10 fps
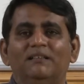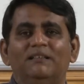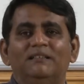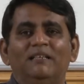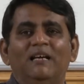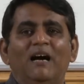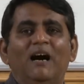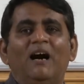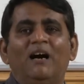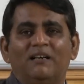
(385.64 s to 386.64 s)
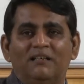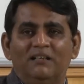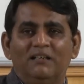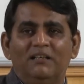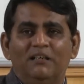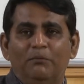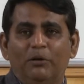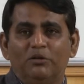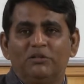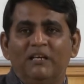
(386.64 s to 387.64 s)
they are,
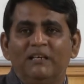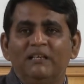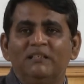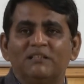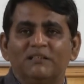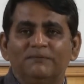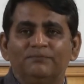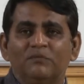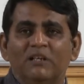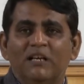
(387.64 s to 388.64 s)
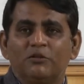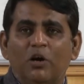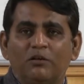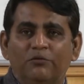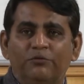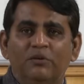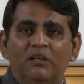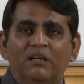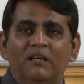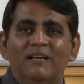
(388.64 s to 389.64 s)
because there is a sort of
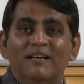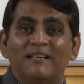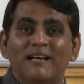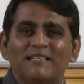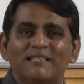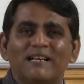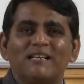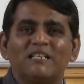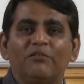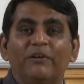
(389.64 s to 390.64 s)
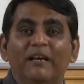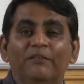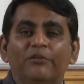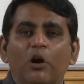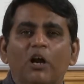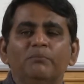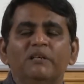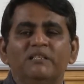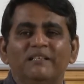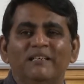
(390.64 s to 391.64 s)
restrictive
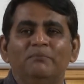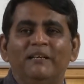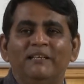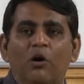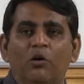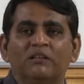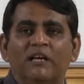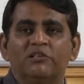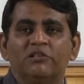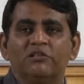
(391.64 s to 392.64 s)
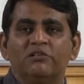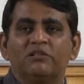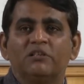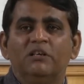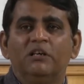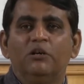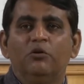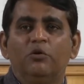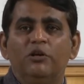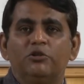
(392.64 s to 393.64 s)
environment in many organizations
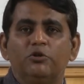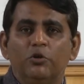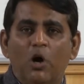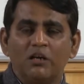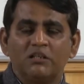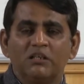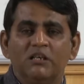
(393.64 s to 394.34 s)
which do not